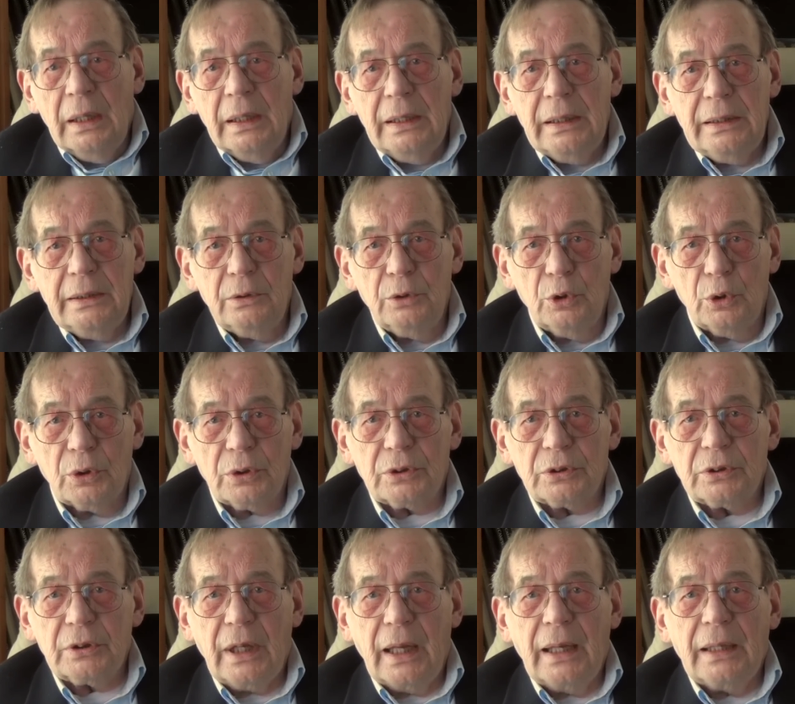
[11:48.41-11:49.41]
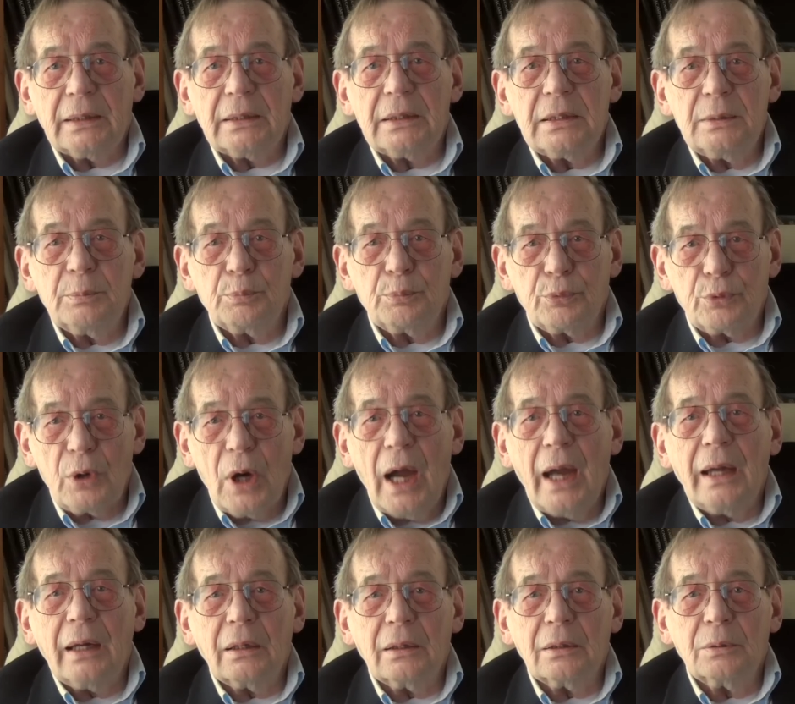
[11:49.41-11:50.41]
he looks at the
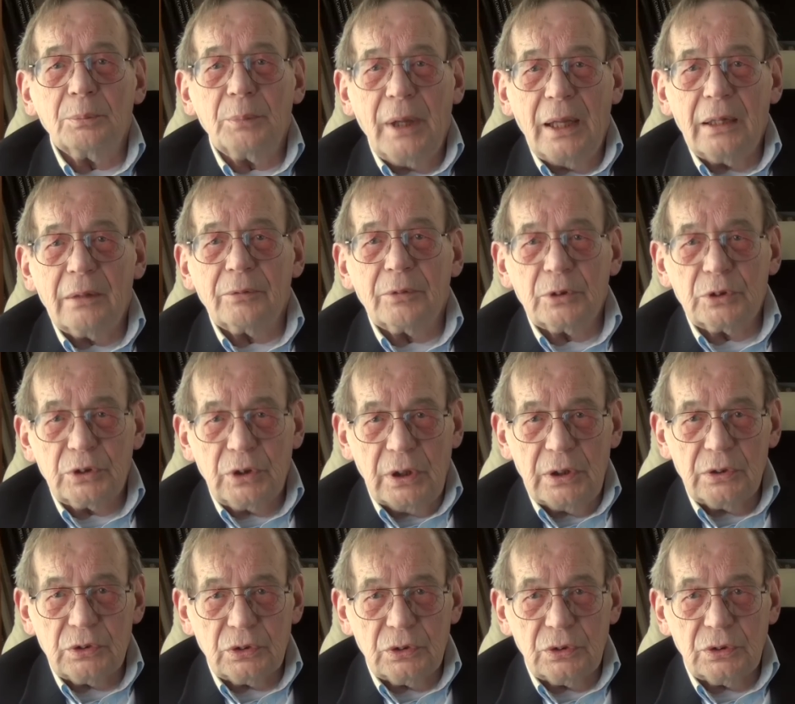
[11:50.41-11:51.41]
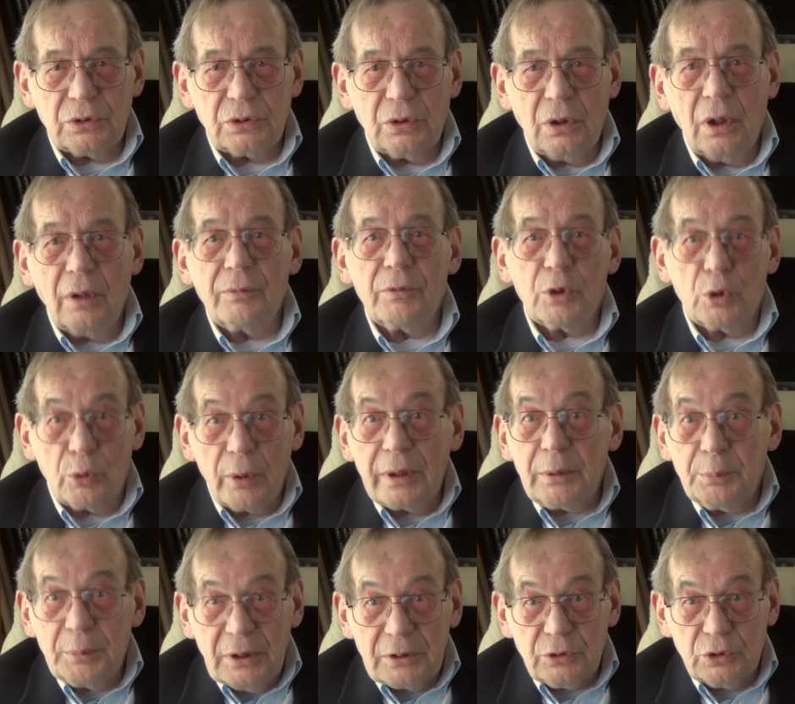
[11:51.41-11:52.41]
prior manifestations of the
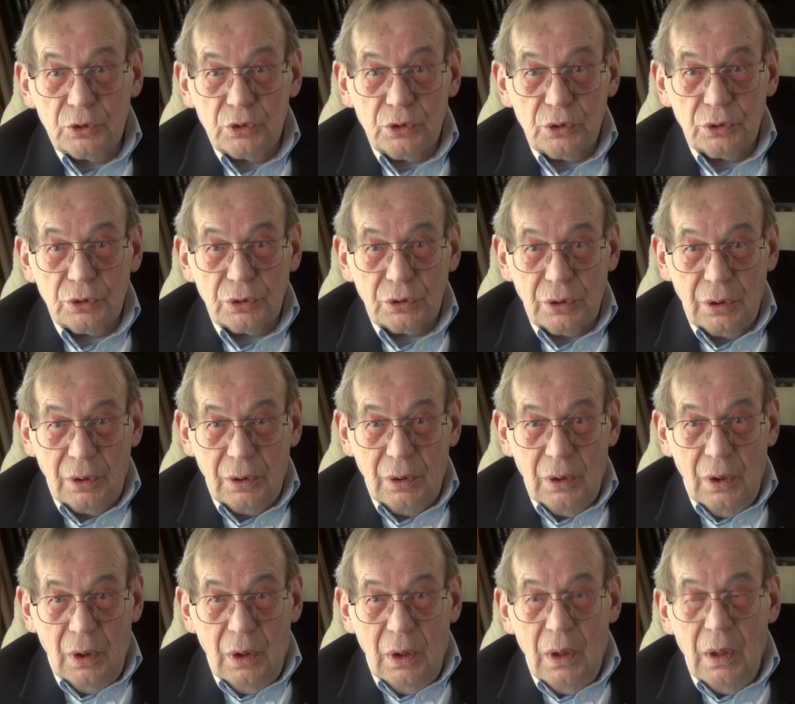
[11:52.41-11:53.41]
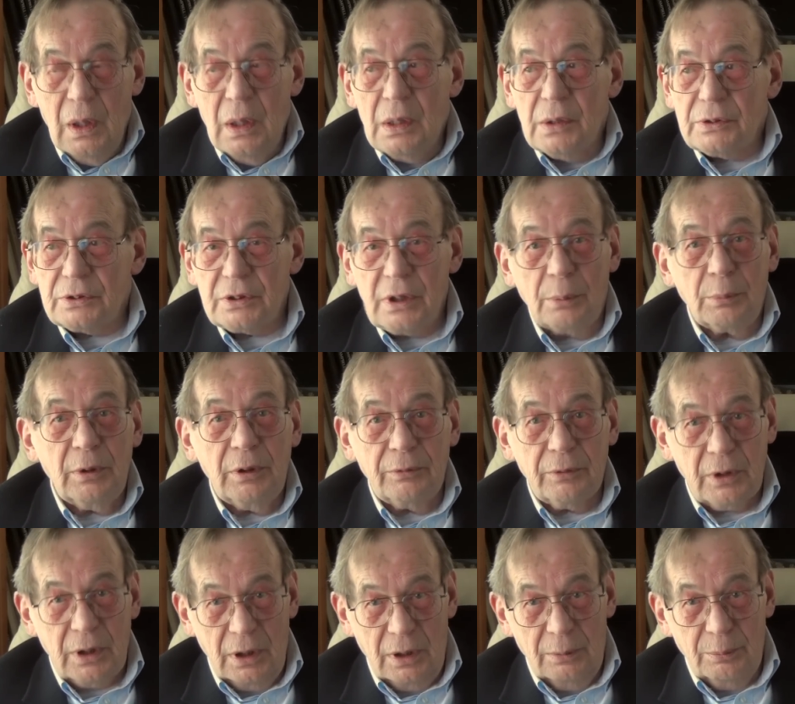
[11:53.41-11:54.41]
great messengers. Some
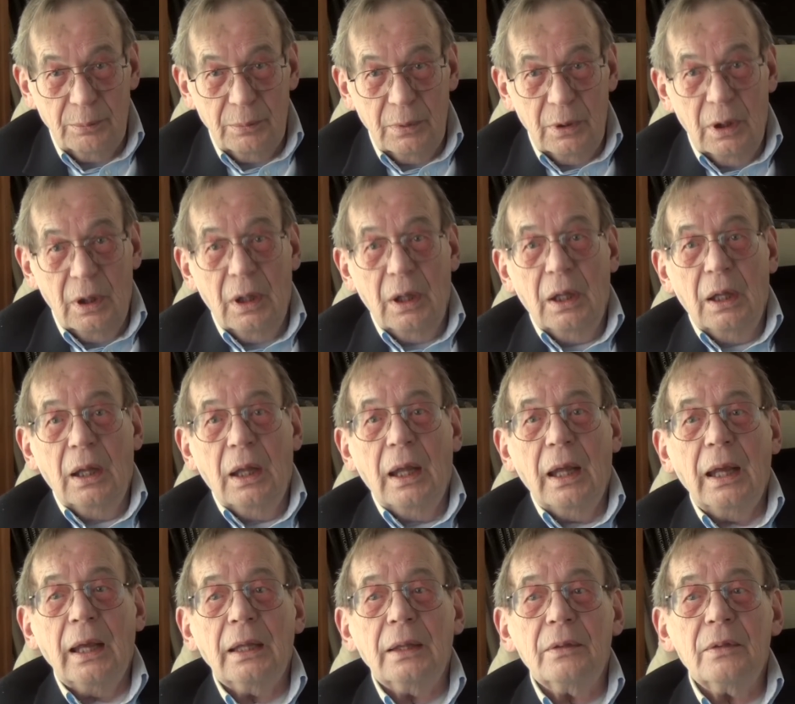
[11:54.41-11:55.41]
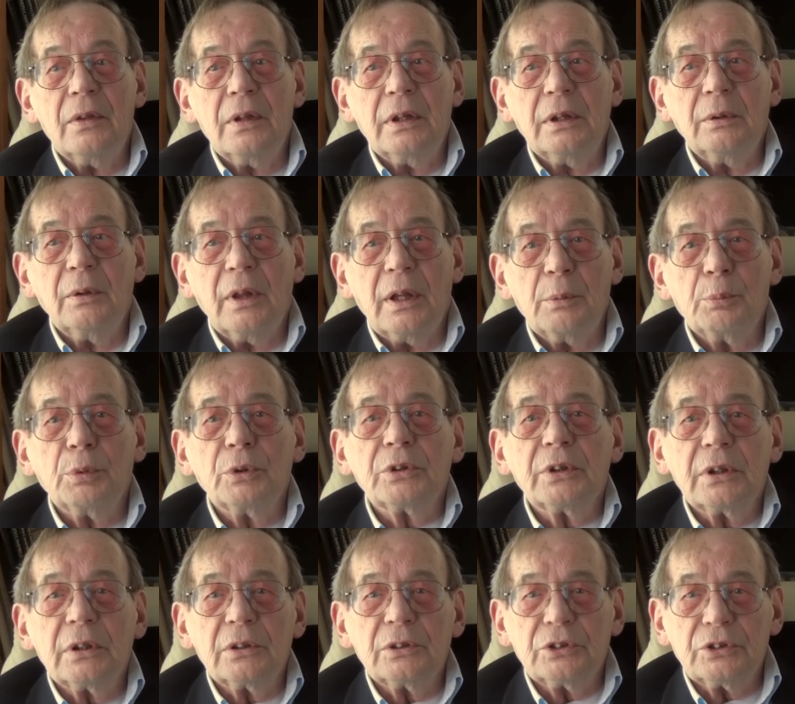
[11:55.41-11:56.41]
have come and they
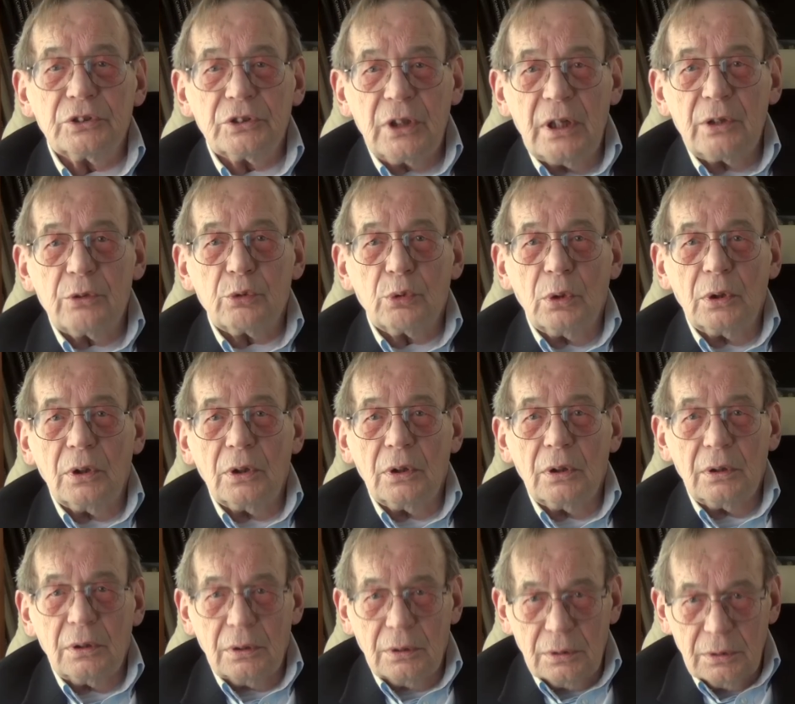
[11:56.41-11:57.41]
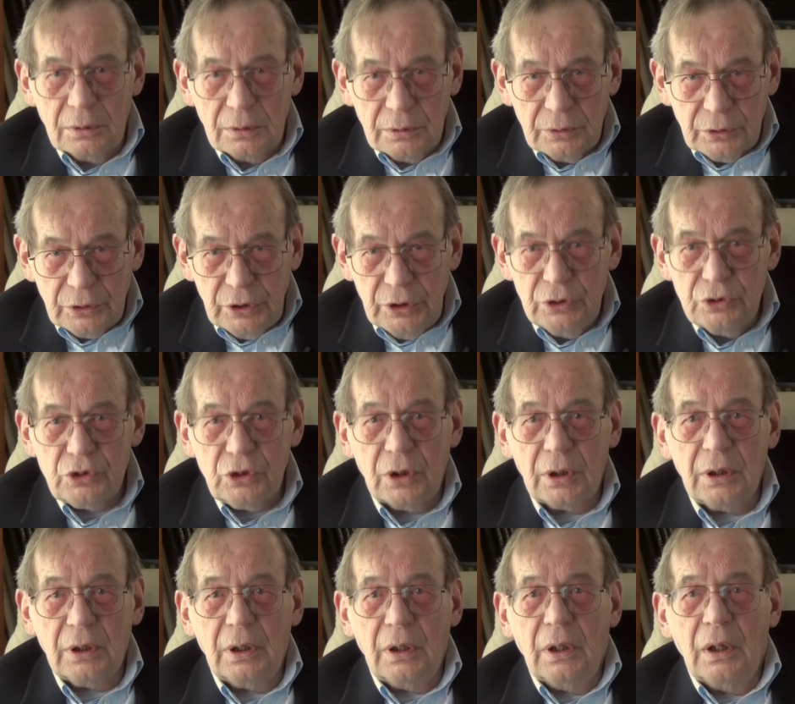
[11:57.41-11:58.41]
put their central
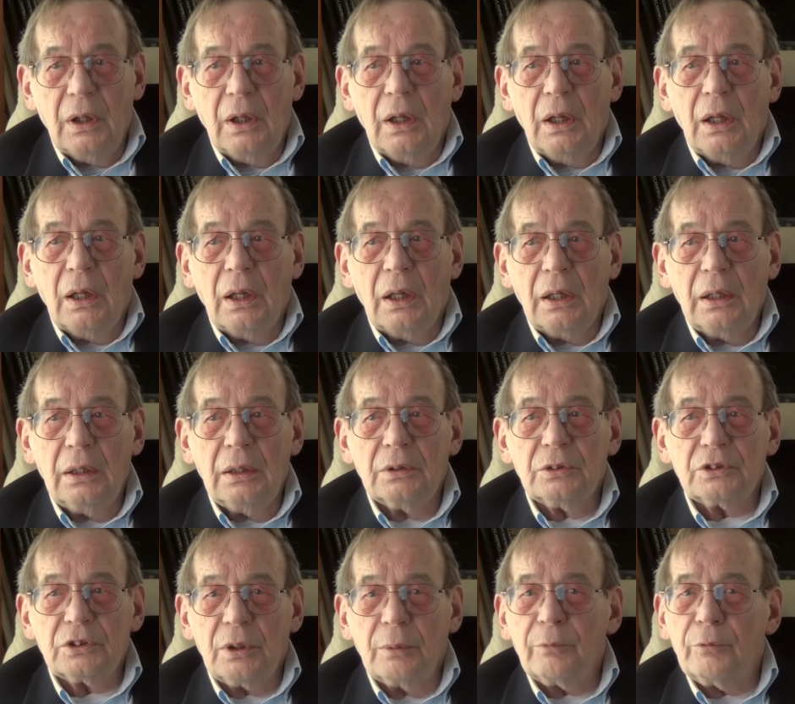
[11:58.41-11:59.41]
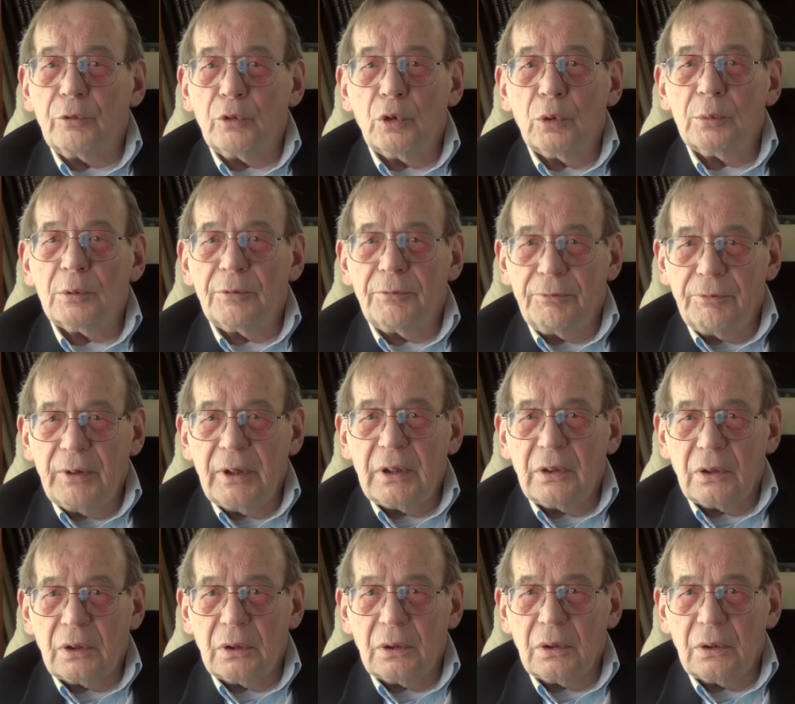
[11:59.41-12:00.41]
teaching in some form of
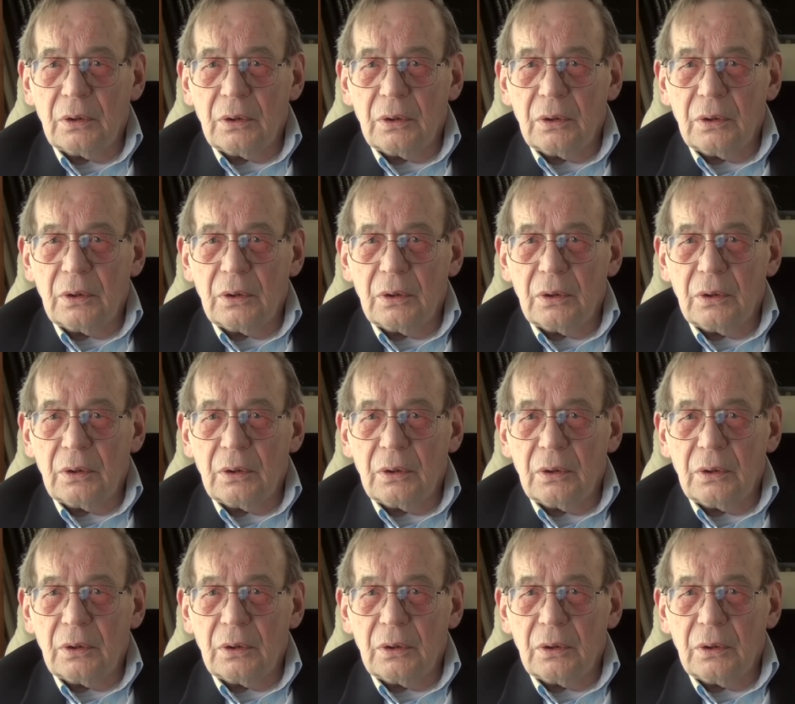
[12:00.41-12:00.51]
faith,